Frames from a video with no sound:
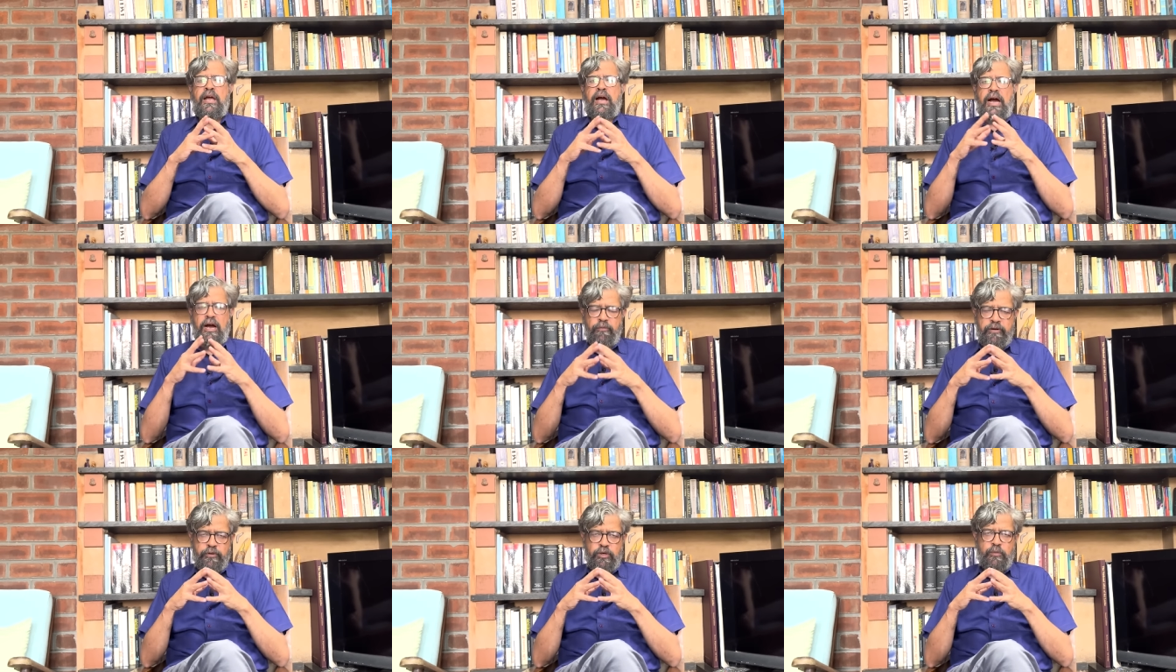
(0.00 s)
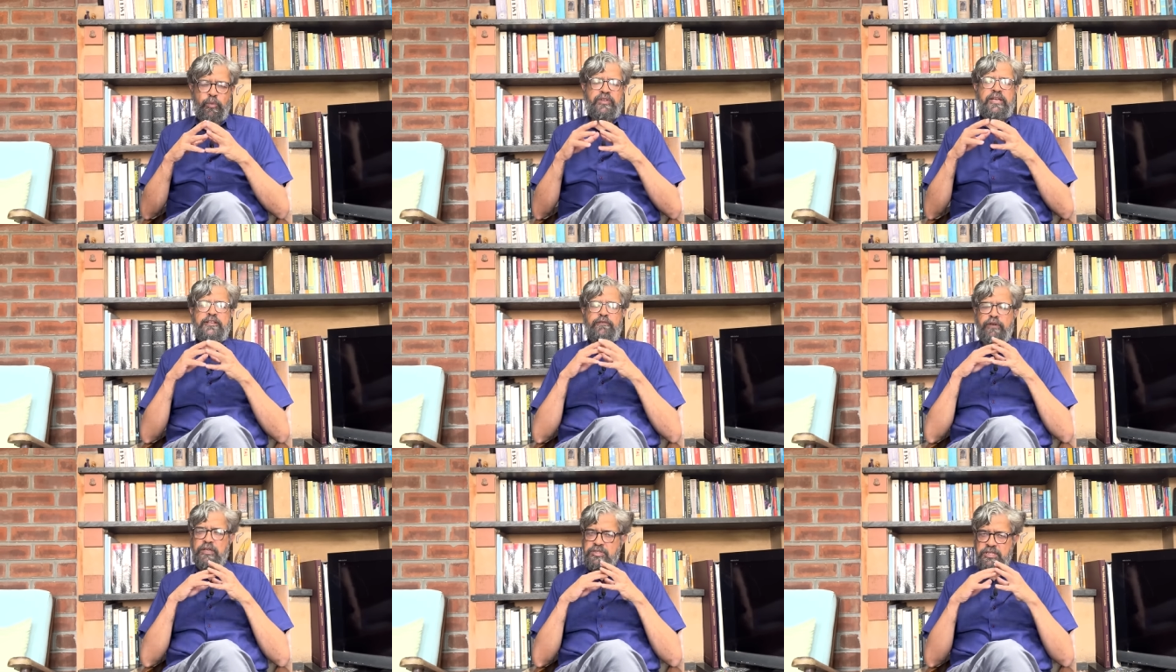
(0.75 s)
However, when the
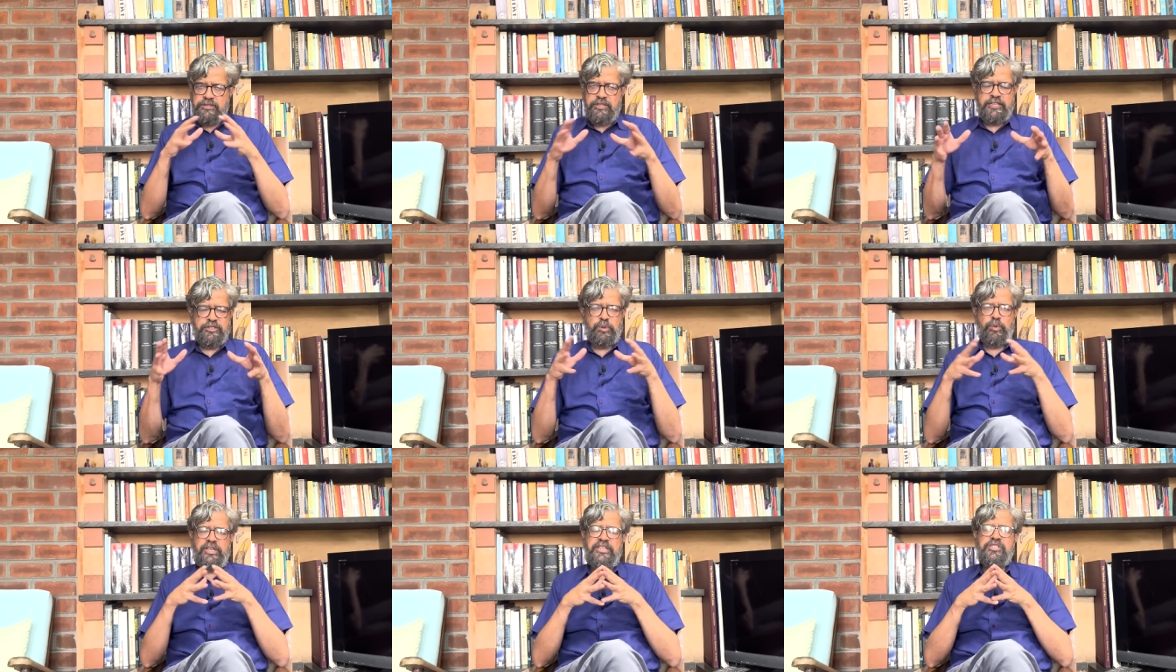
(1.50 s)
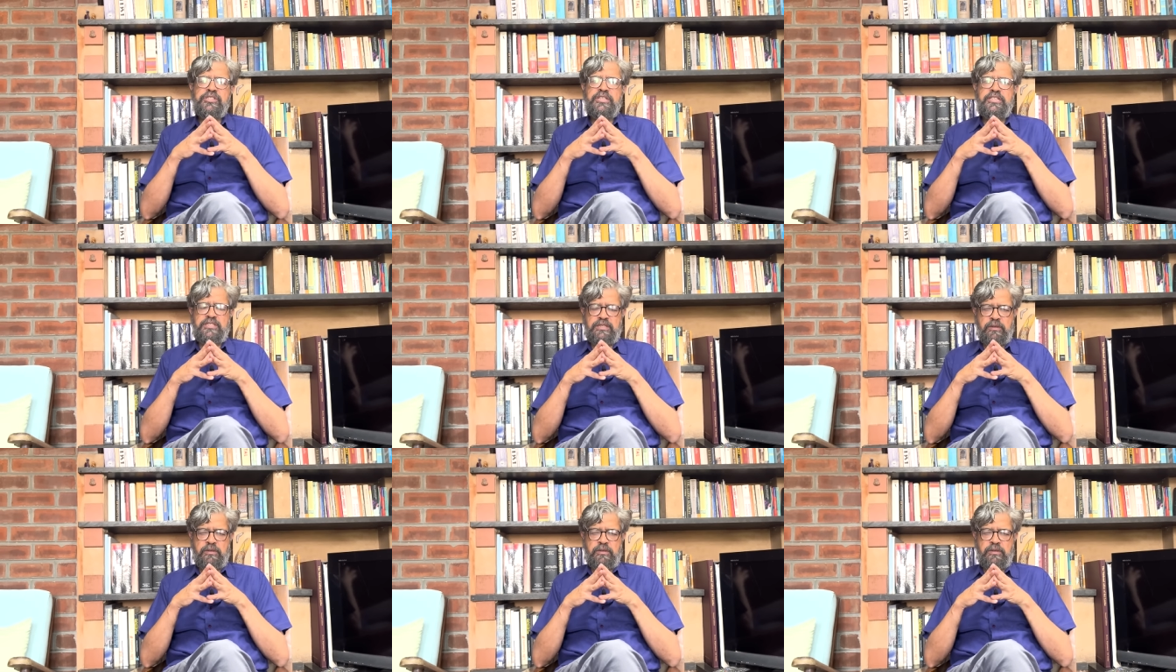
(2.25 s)
infrastructure has to reach these